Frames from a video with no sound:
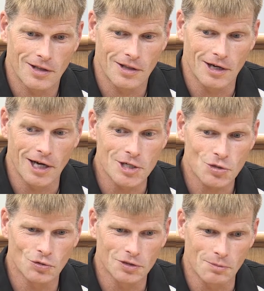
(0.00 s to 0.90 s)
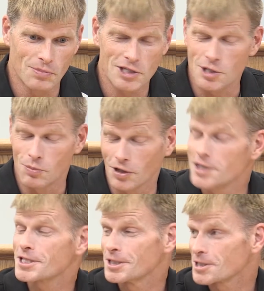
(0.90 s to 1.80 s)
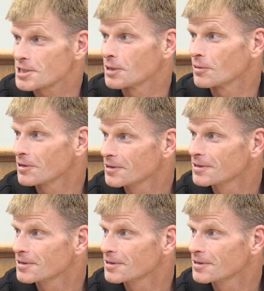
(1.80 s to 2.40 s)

the high school is a busy place in the summer.